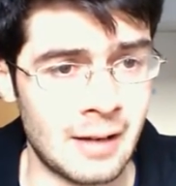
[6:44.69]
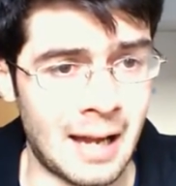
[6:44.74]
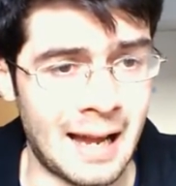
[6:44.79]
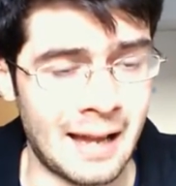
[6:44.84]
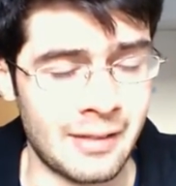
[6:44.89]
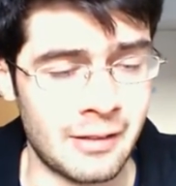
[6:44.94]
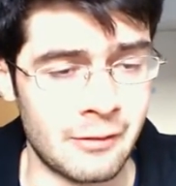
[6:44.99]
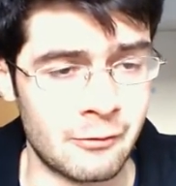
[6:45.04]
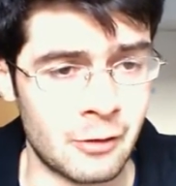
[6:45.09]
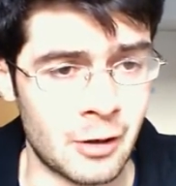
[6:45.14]

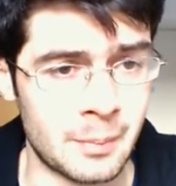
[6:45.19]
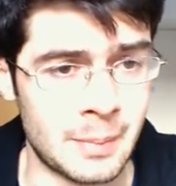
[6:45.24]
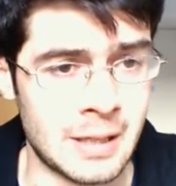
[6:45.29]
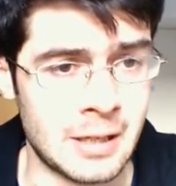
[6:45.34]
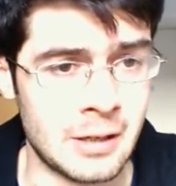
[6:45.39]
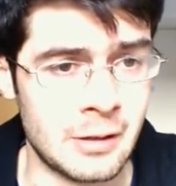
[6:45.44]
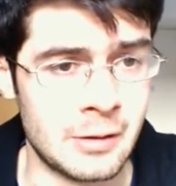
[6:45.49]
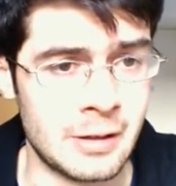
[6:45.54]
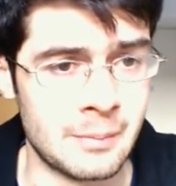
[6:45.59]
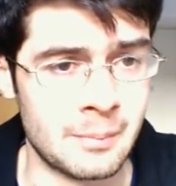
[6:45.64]
at the
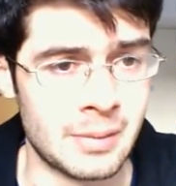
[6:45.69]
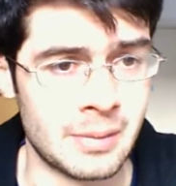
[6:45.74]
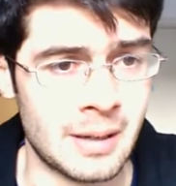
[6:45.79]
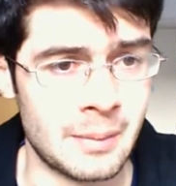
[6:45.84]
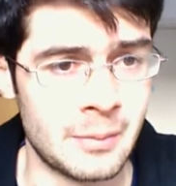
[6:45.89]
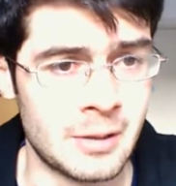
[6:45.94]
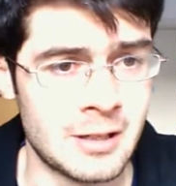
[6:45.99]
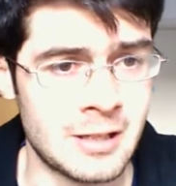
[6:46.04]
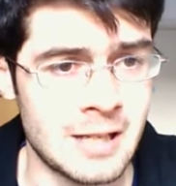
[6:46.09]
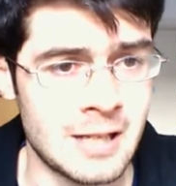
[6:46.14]
Rugby Union
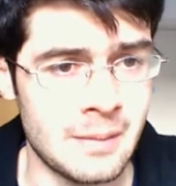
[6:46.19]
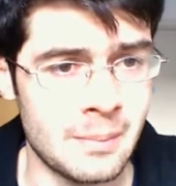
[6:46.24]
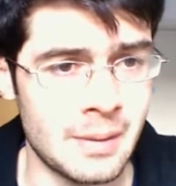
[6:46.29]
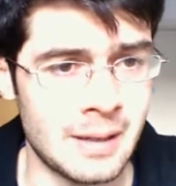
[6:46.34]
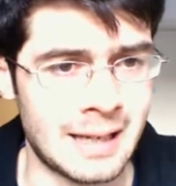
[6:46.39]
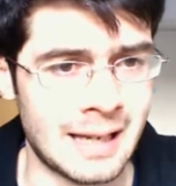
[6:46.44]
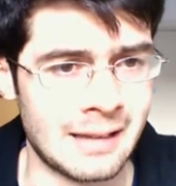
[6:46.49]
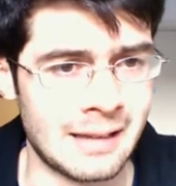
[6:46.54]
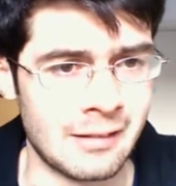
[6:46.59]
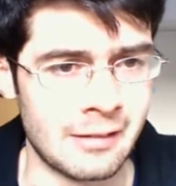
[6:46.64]
Premiership
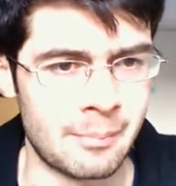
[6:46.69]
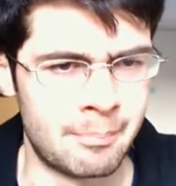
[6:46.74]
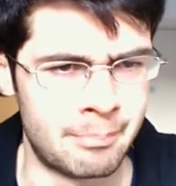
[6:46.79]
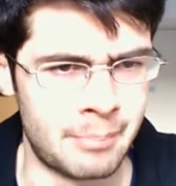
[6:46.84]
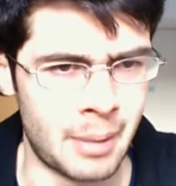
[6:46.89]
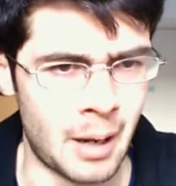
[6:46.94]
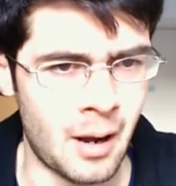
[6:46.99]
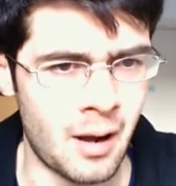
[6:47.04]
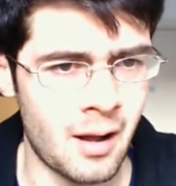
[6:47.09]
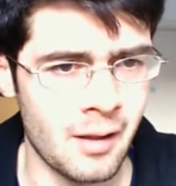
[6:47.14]

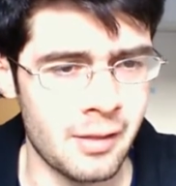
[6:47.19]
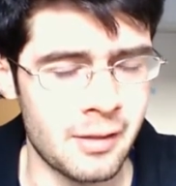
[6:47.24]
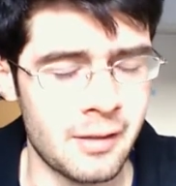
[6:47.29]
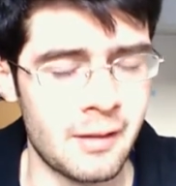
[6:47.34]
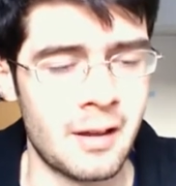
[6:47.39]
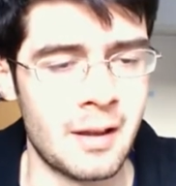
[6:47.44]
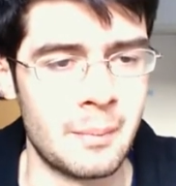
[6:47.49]
against Bath,